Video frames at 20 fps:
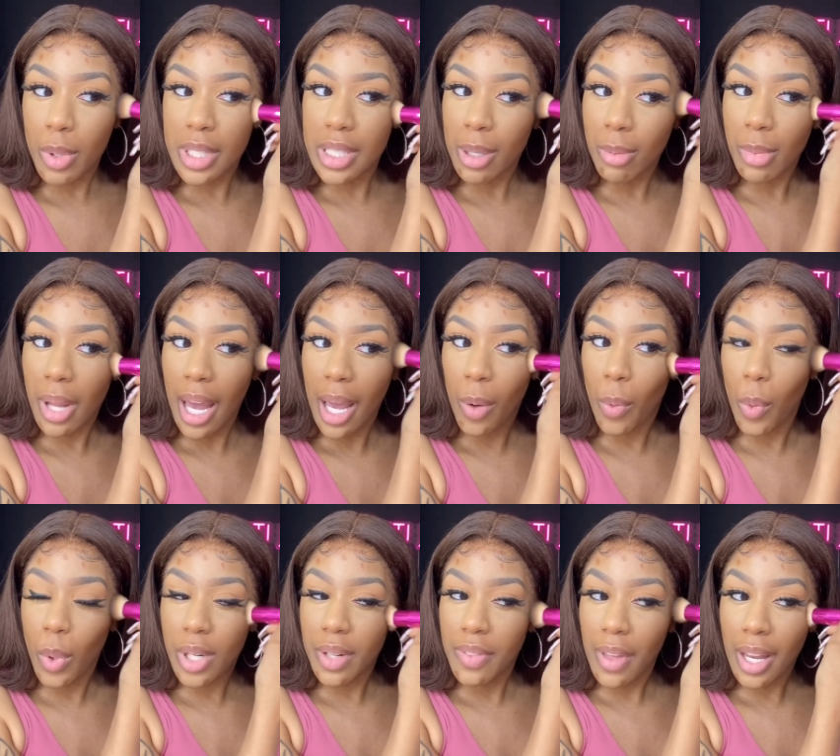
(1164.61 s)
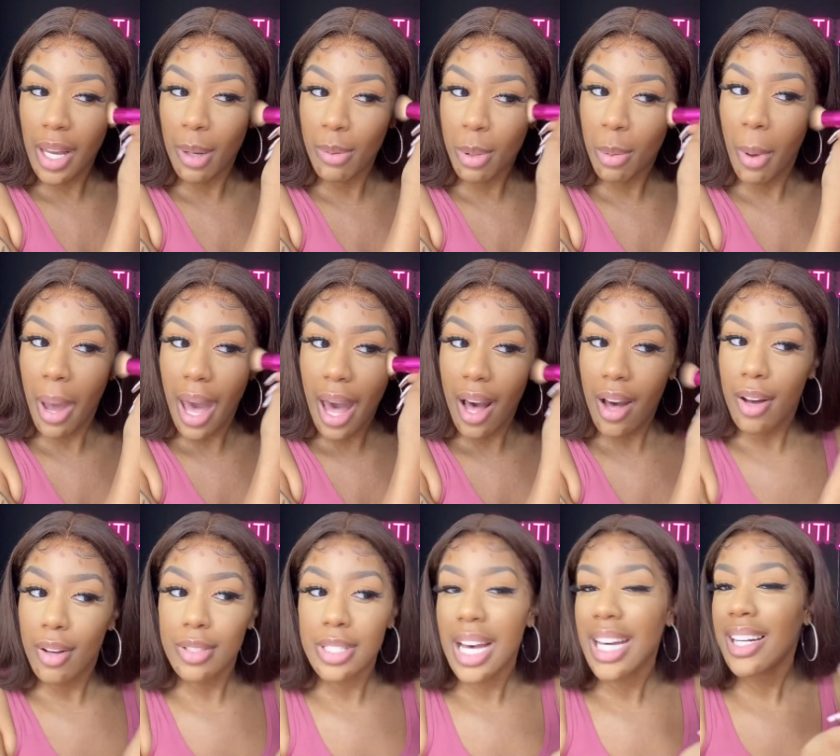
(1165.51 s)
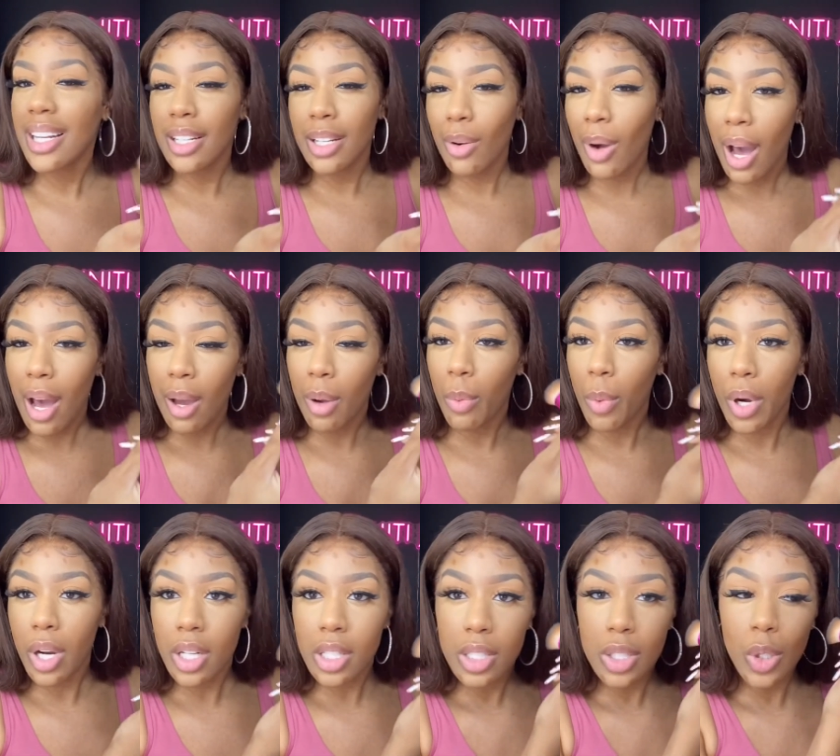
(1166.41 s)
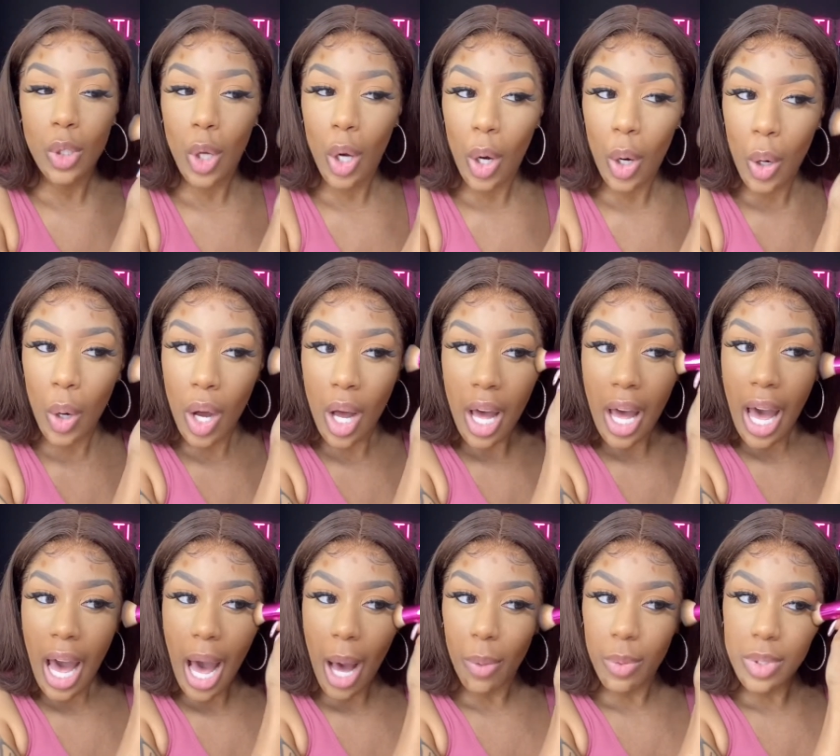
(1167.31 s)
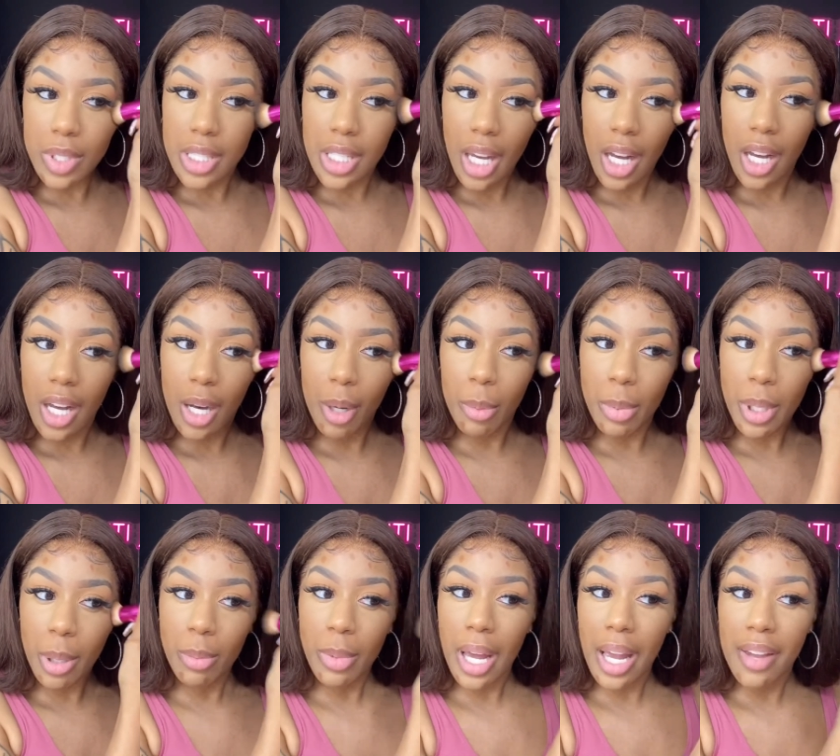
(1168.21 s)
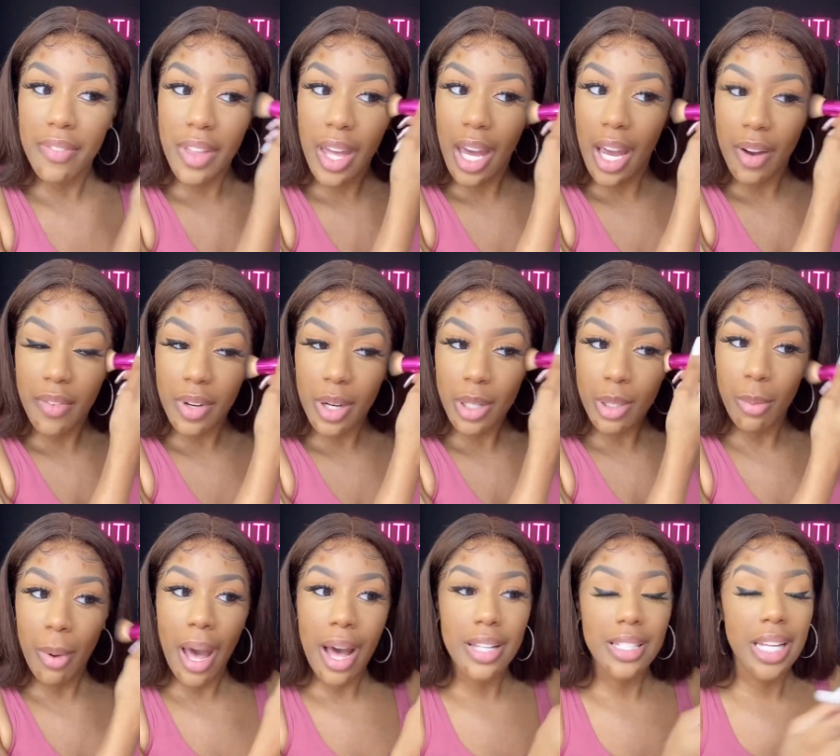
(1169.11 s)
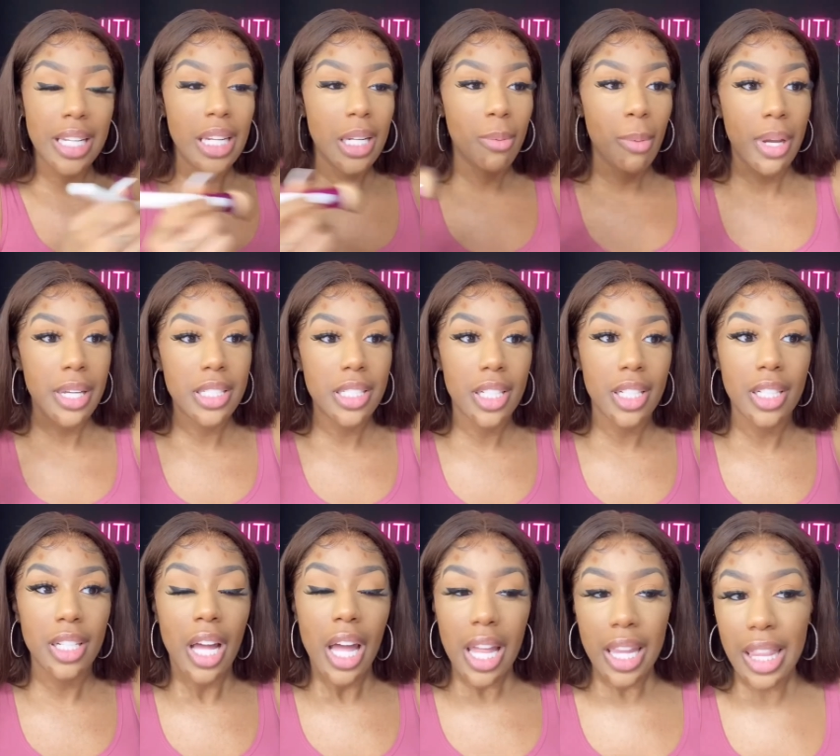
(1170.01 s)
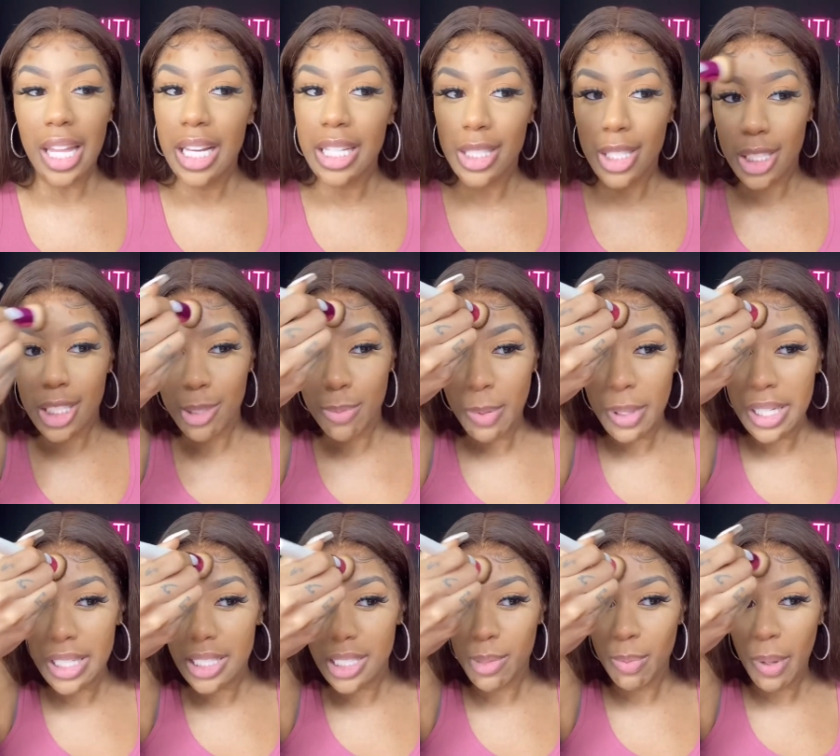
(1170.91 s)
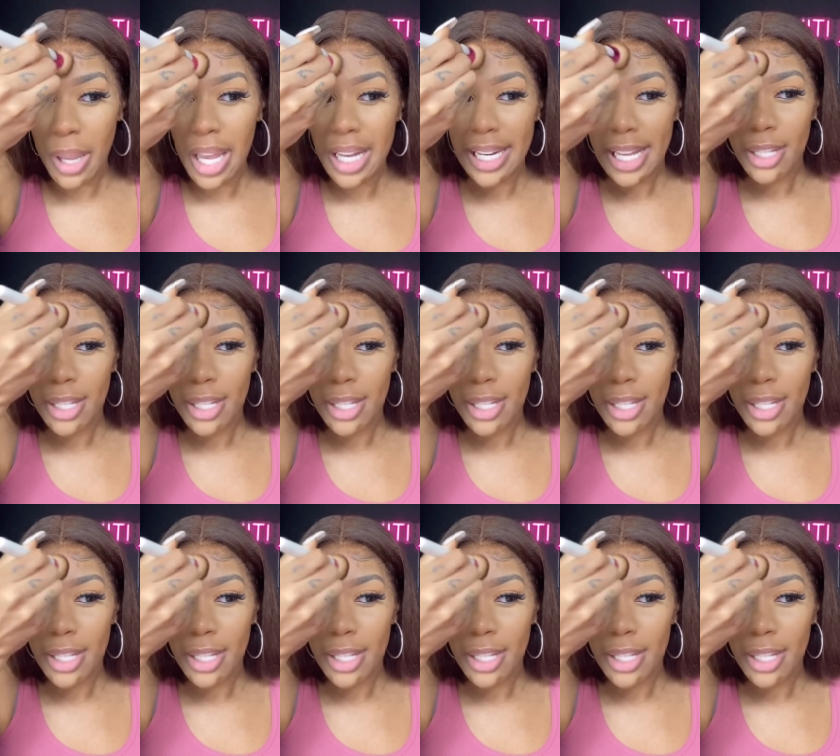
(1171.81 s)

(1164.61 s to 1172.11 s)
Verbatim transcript: Cause I'm like, what if they come to my house? I didn't know how it worked, you know? I was young, but I'm like, if they ever come to my house, I need to make sure things are spick and span.